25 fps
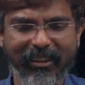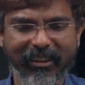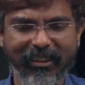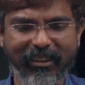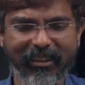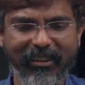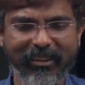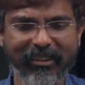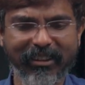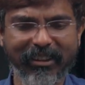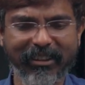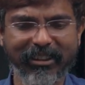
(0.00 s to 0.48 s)

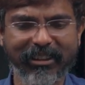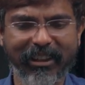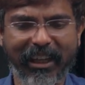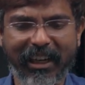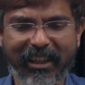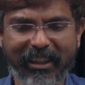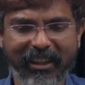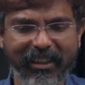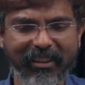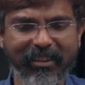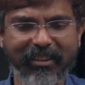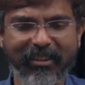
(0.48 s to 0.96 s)
uh, the
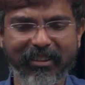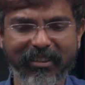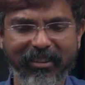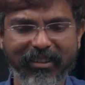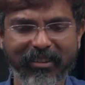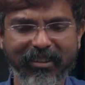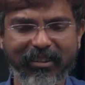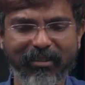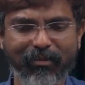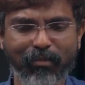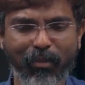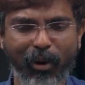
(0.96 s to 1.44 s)
starting
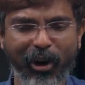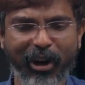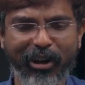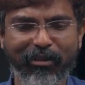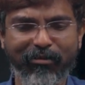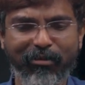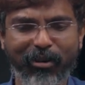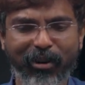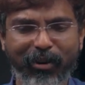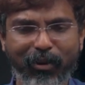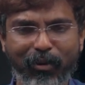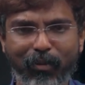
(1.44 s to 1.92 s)

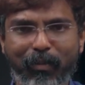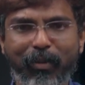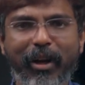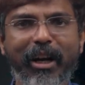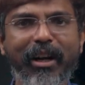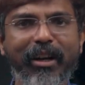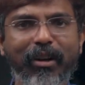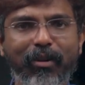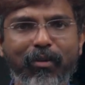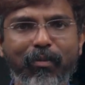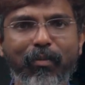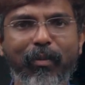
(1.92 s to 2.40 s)
point for
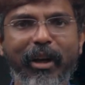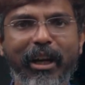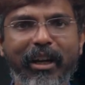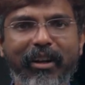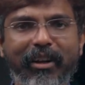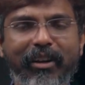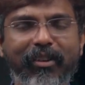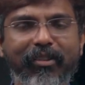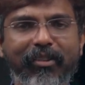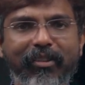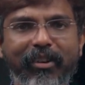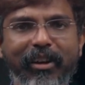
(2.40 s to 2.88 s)
UPI to
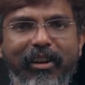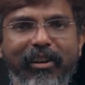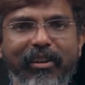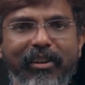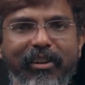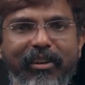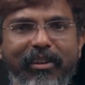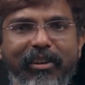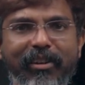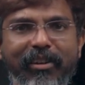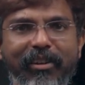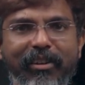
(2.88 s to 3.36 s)
make it
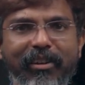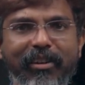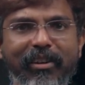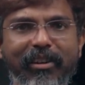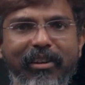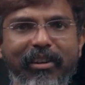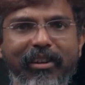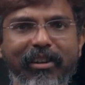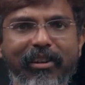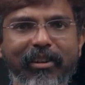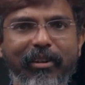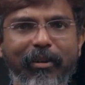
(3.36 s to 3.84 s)
really
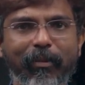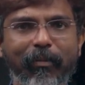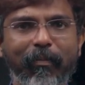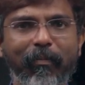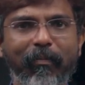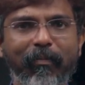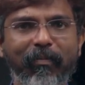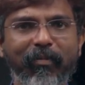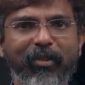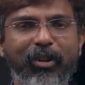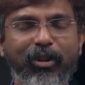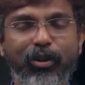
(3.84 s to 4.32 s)

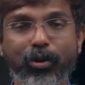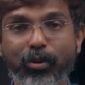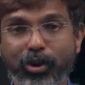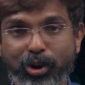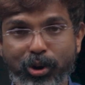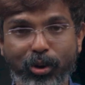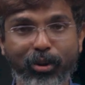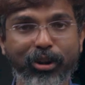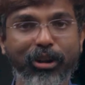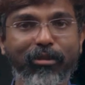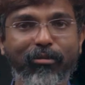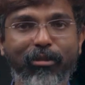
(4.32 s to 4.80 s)
to
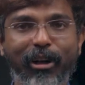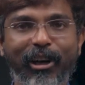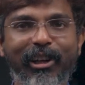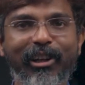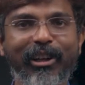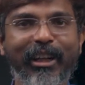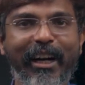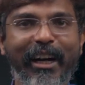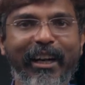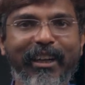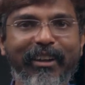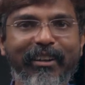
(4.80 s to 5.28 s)
show the
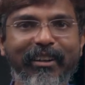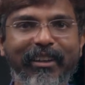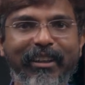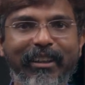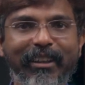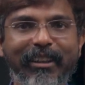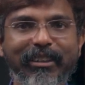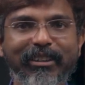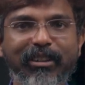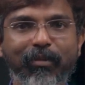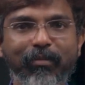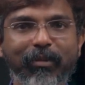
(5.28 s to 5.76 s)
world that
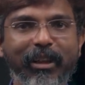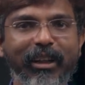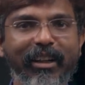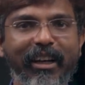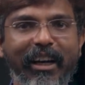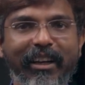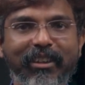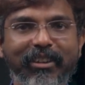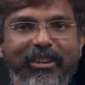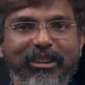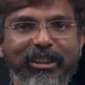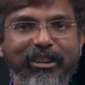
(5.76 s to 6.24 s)
something
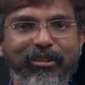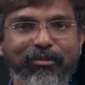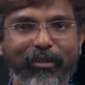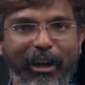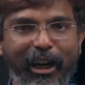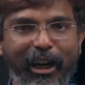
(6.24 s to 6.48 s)
like this is